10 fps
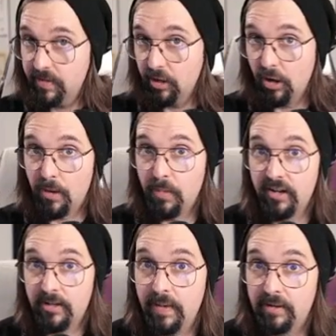be our
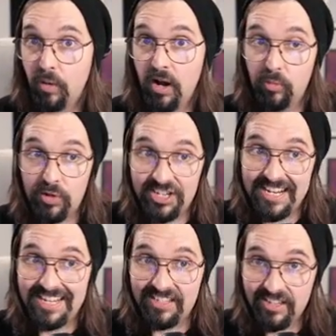harmonic bedrock, which
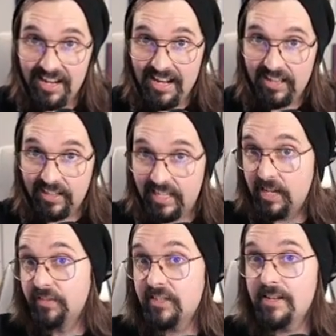is the key
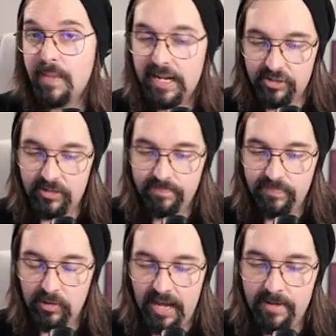of C major.
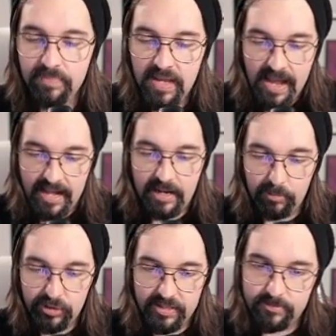Okay, and now we're
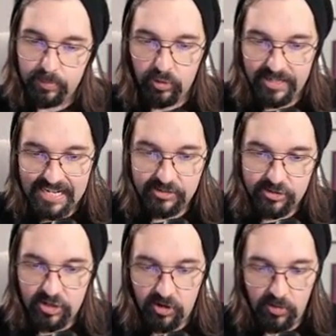going to explore each
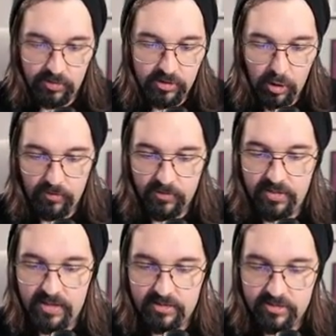tone over
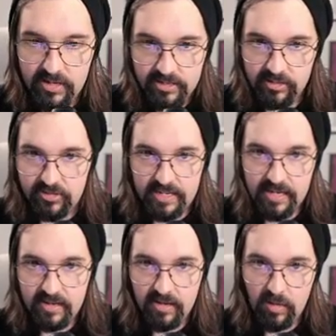this to see
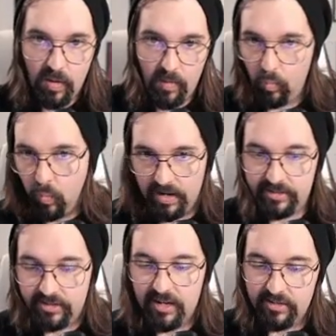what it
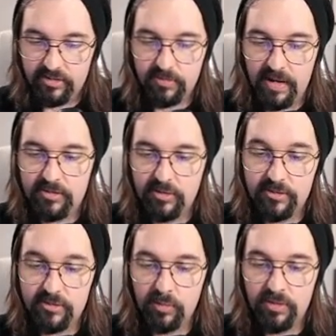does, right? So let's
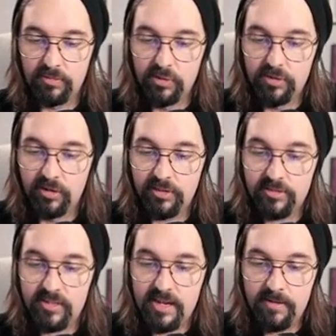start with the root note, the
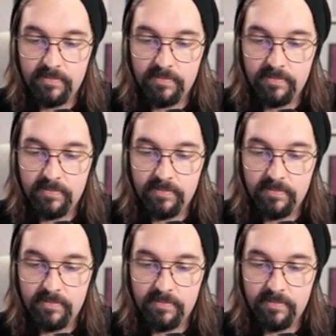C.